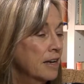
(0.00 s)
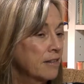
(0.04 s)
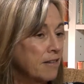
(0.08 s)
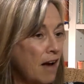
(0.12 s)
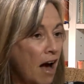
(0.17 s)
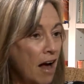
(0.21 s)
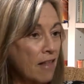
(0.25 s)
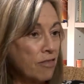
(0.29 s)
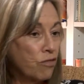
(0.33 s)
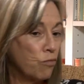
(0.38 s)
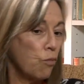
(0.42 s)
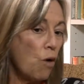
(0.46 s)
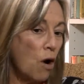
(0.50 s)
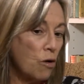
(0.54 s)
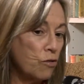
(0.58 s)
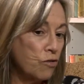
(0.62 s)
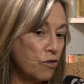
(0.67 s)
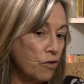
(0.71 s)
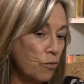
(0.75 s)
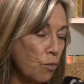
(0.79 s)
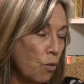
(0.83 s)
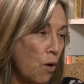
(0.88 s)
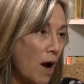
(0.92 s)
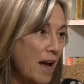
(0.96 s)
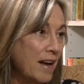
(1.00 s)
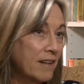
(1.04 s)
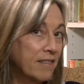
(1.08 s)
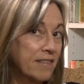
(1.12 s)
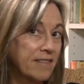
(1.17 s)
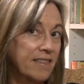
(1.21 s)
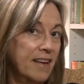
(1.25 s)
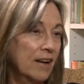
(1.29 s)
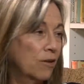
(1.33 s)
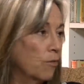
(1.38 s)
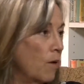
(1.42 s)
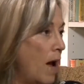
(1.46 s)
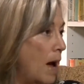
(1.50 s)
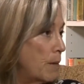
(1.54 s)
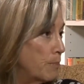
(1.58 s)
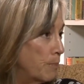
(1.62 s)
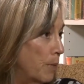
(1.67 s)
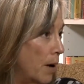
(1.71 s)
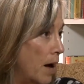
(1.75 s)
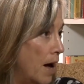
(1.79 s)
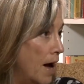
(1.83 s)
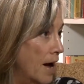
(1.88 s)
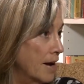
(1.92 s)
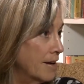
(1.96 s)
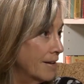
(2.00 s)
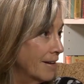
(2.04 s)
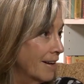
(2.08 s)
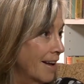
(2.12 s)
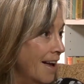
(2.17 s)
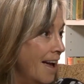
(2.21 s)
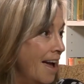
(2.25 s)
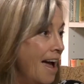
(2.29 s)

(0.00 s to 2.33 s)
Don throws away his cigarette butt